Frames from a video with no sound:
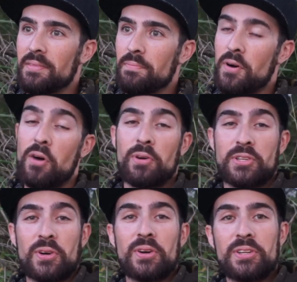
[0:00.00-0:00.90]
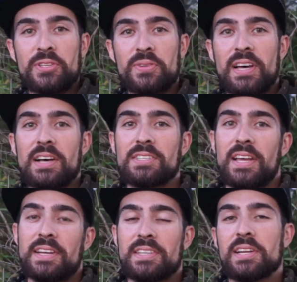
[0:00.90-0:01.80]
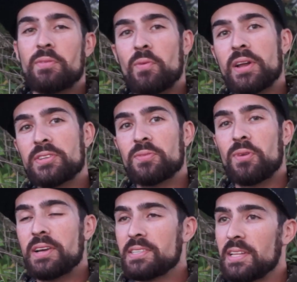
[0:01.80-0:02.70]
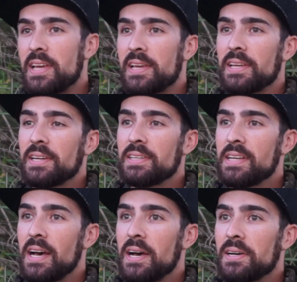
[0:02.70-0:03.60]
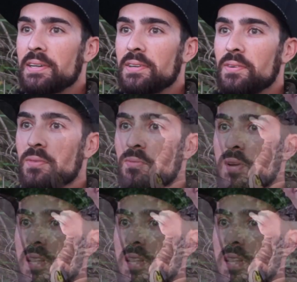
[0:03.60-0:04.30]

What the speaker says: Paul returned in 2018, and we went to Rice Lake, and we